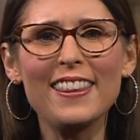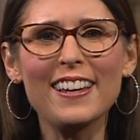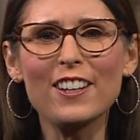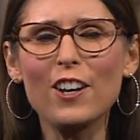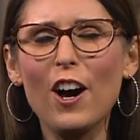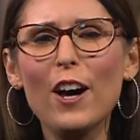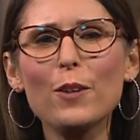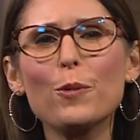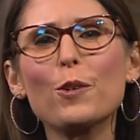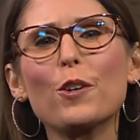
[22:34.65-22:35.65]
that
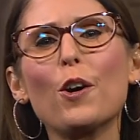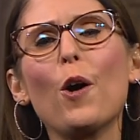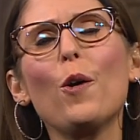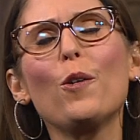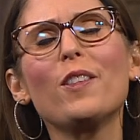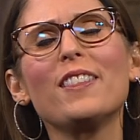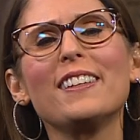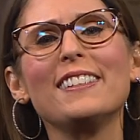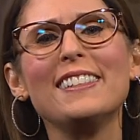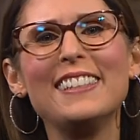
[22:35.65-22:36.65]
God will go
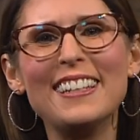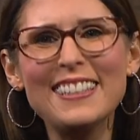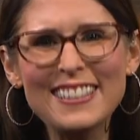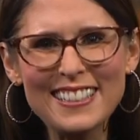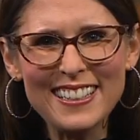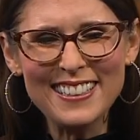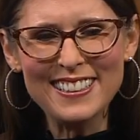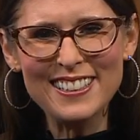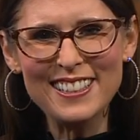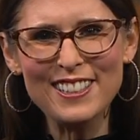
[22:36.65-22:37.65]
the
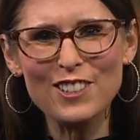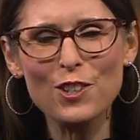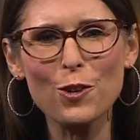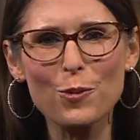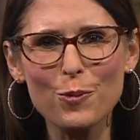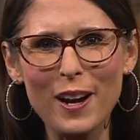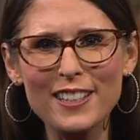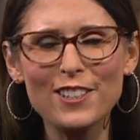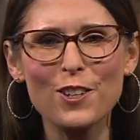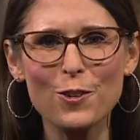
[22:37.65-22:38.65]
distance to
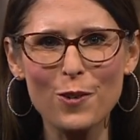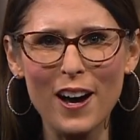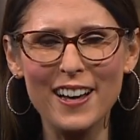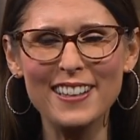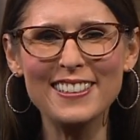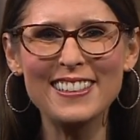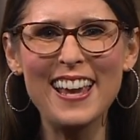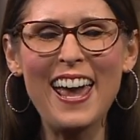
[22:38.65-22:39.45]
rescue us.